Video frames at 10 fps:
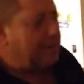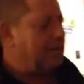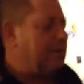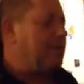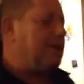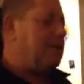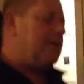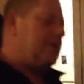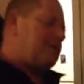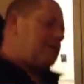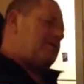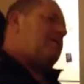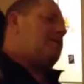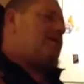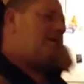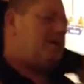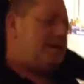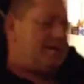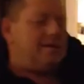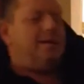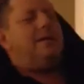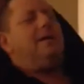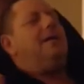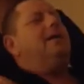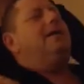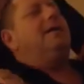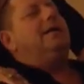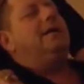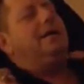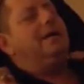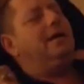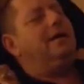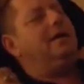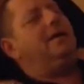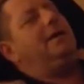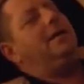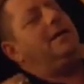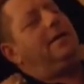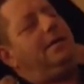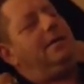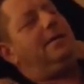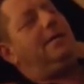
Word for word: You going to fall asleep on the toilet, Billy? He does that all the time.